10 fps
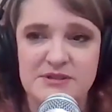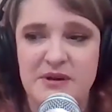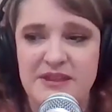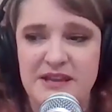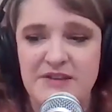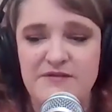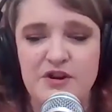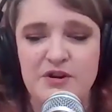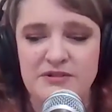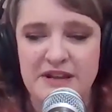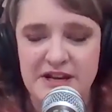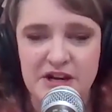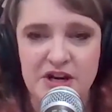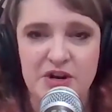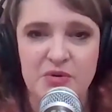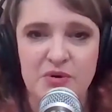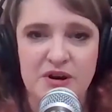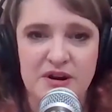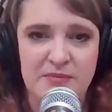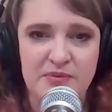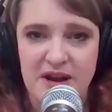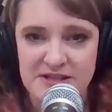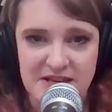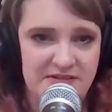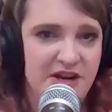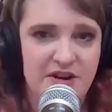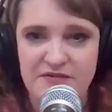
So I think if you're a leader or a project leader,